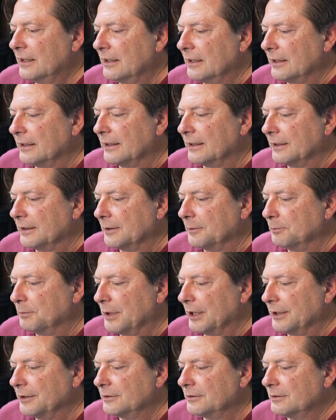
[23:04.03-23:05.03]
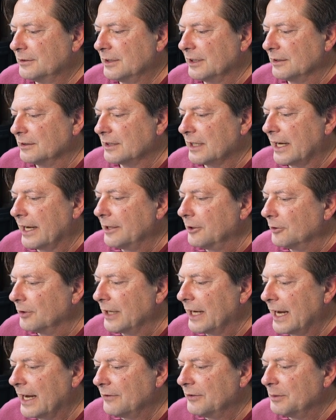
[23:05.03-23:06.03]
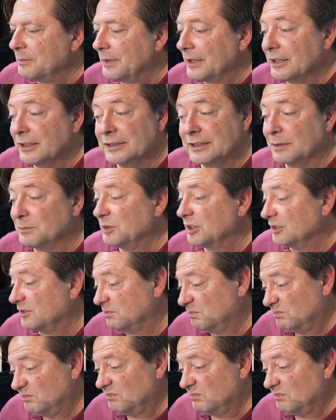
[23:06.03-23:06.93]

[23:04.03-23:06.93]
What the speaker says: But since I don't have it because I'm just